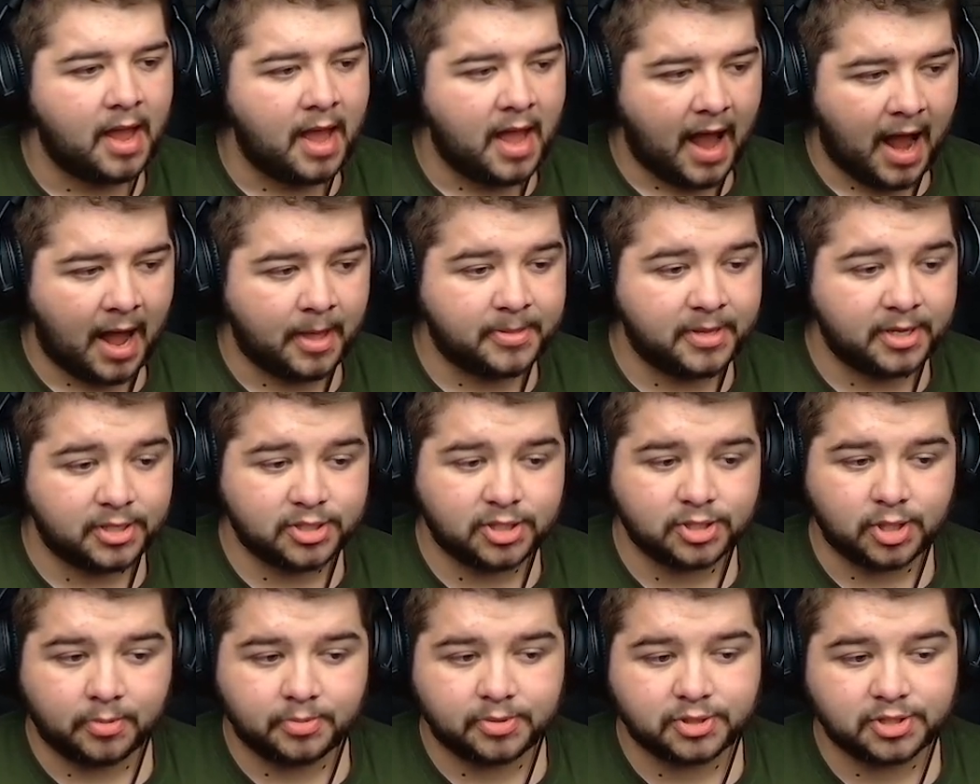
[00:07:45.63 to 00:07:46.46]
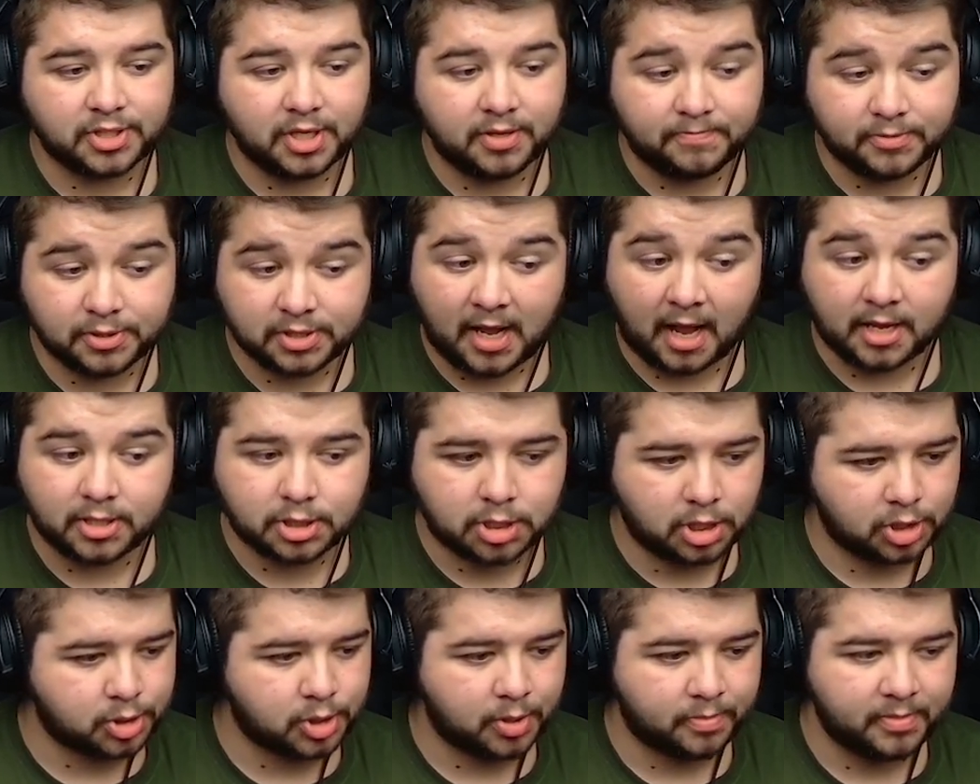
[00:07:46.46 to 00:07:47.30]
And this is obviously stats
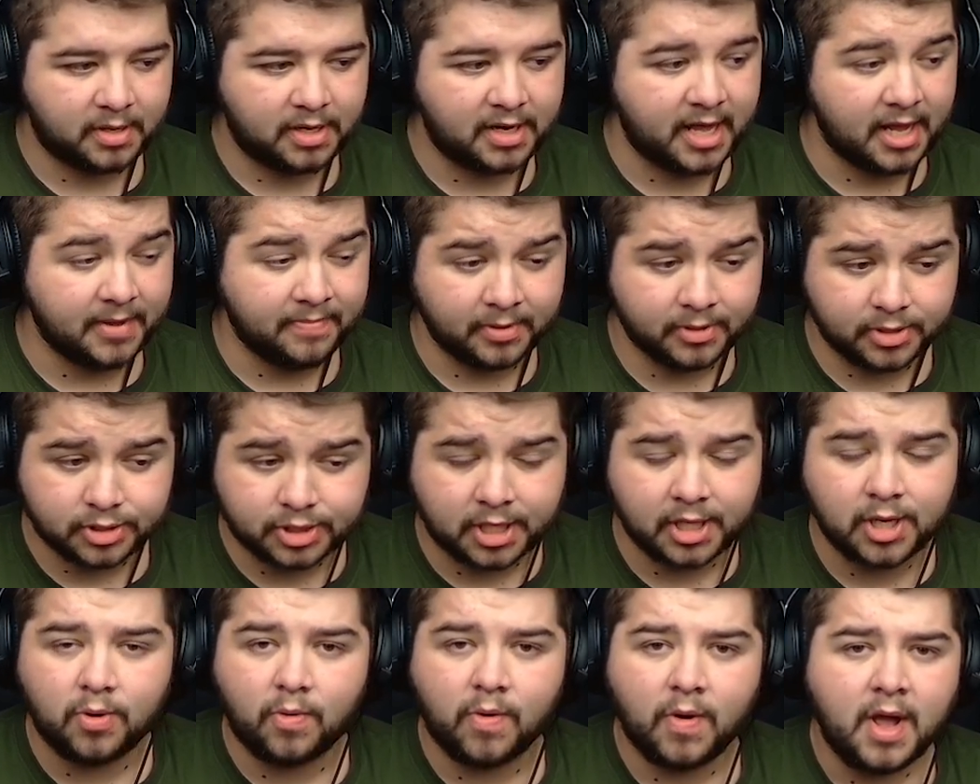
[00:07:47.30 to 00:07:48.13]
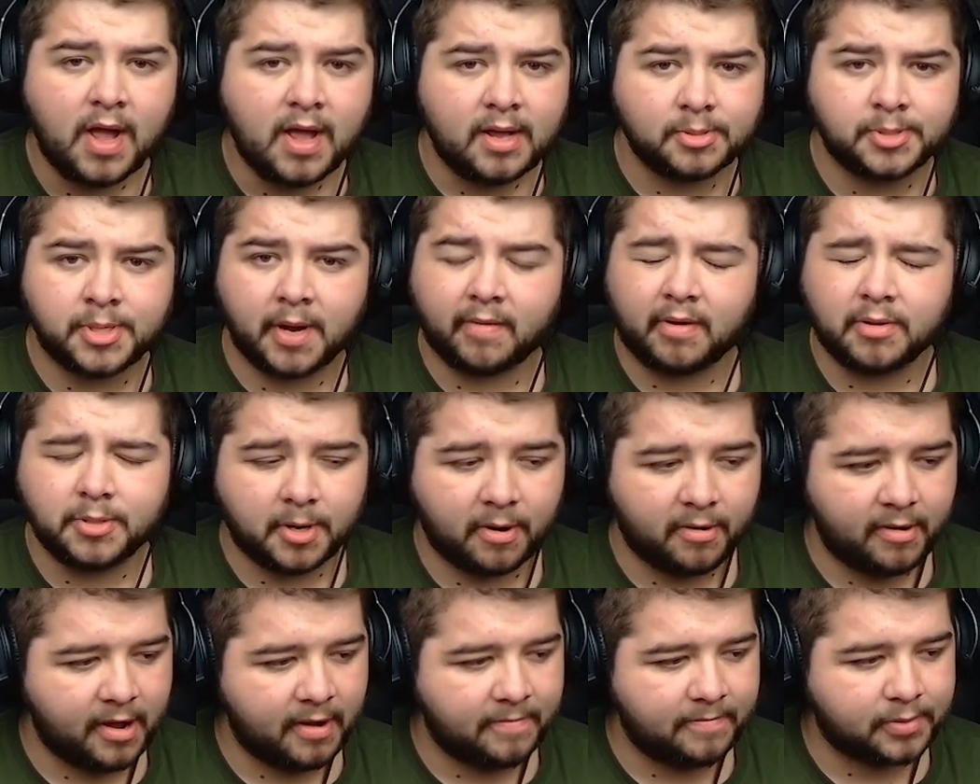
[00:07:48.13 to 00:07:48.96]
just from the league, but still very,
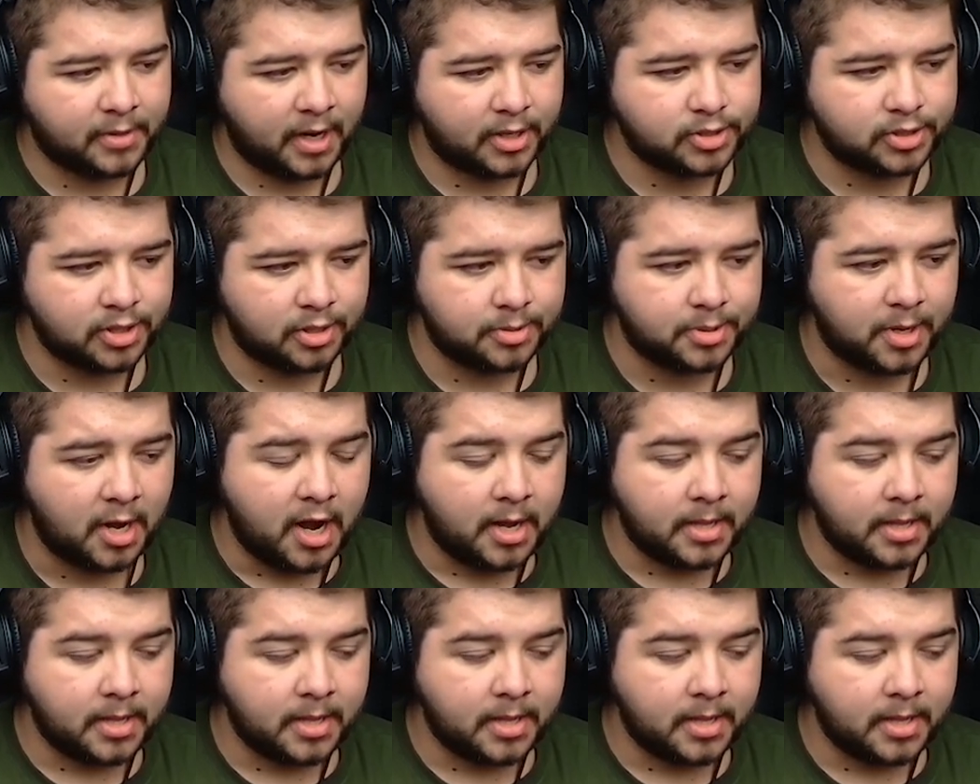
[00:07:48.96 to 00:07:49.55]
very impressive.